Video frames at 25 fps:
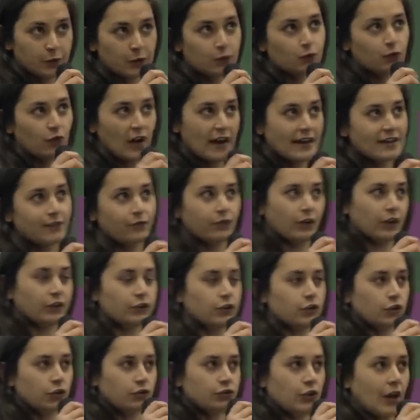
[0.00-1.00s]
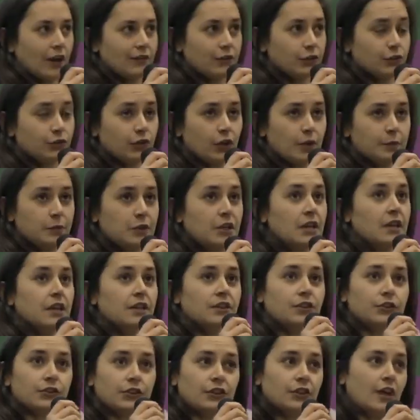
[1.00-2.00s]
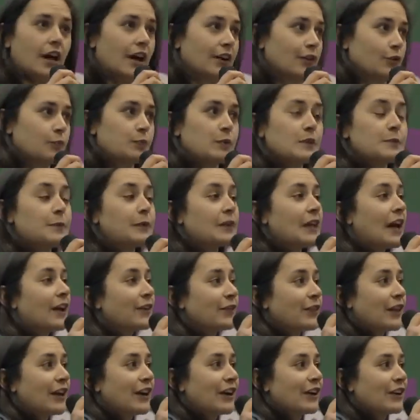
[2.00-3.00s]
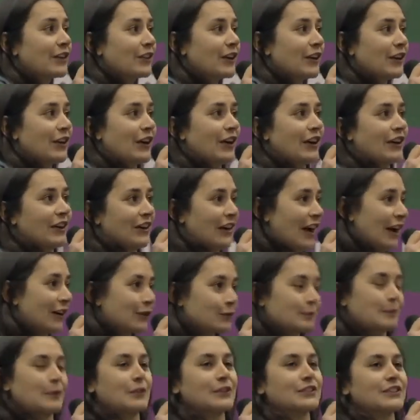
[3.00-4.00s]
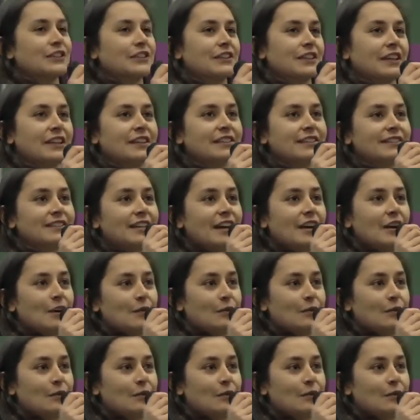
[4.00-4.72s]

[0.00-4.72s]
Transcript: write functional JavaScript. There's a lot of people out there that are experts in this.